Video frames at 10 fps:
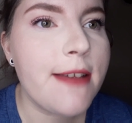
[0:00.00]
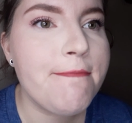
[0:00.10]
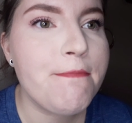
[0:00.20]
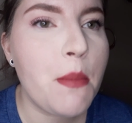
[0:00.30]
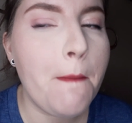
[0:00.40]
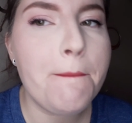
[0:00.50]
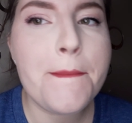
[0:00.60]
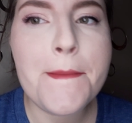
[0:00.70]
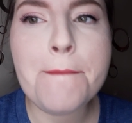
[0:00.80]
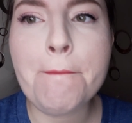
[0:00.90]
Good thing I'm only
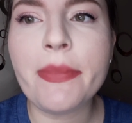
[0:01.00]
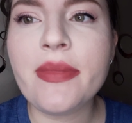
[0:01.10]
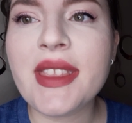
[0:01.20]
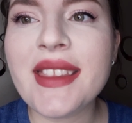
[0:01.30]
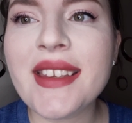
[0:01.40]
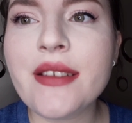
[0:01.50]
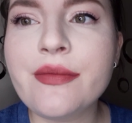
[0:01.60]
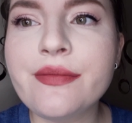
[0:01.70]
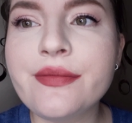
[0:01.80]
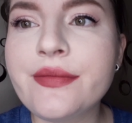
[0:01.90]
putting this on the
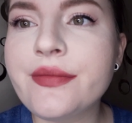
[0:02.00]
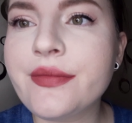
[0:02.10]
internet.